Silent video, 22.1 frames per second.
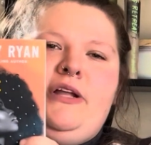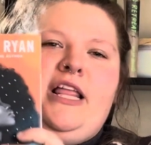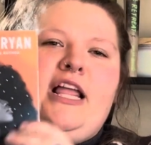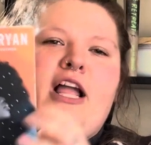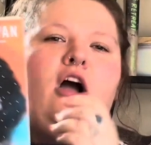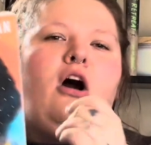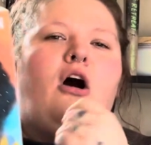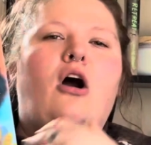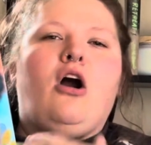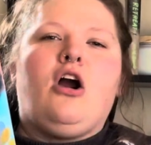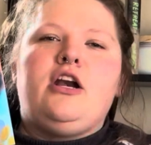like
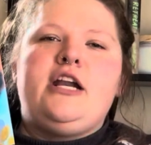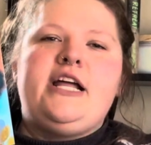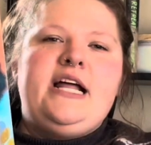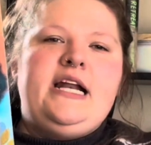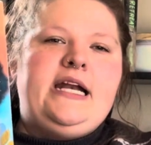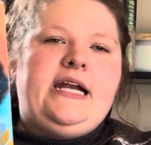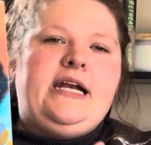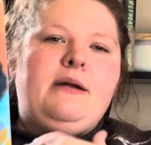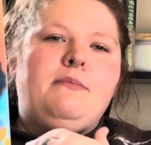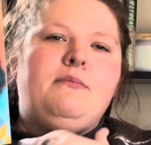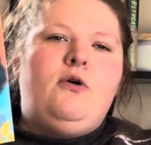
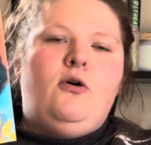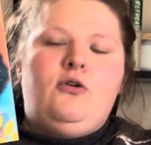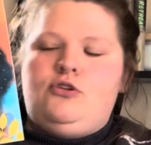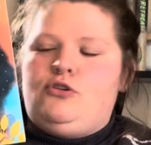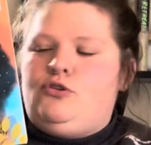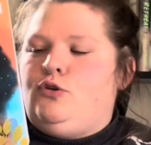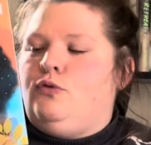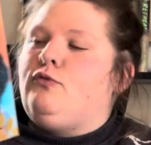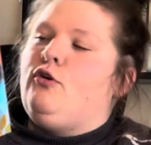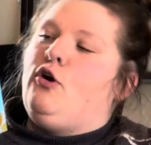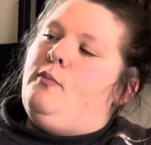hard-hitting
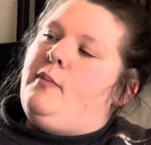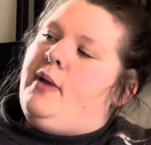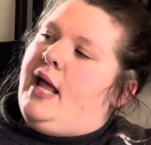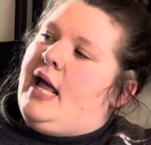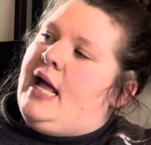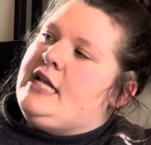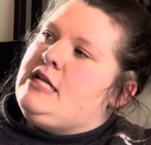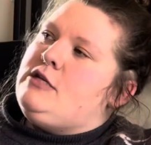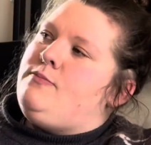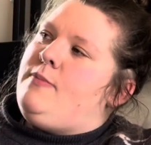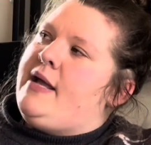emotional
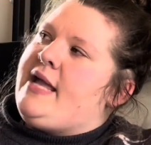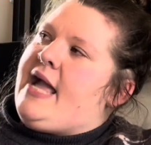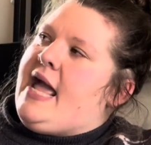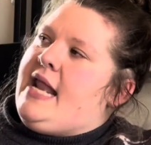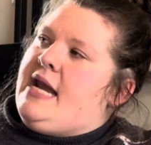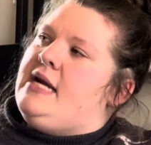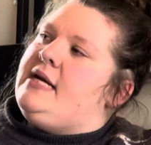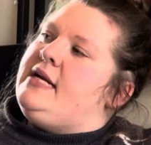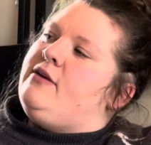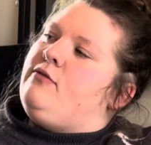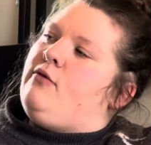romance by
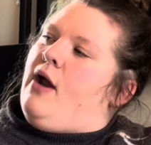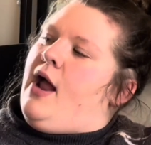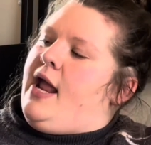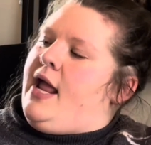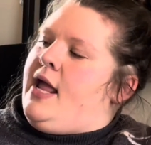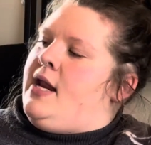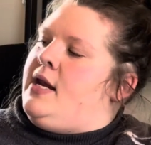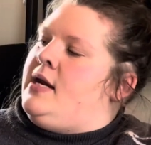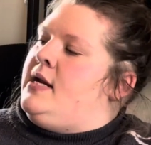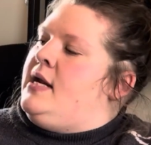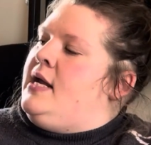Kennedy
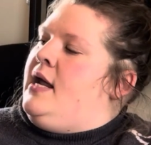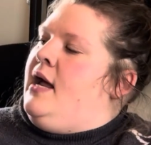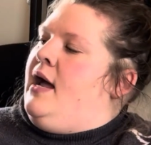Ryan.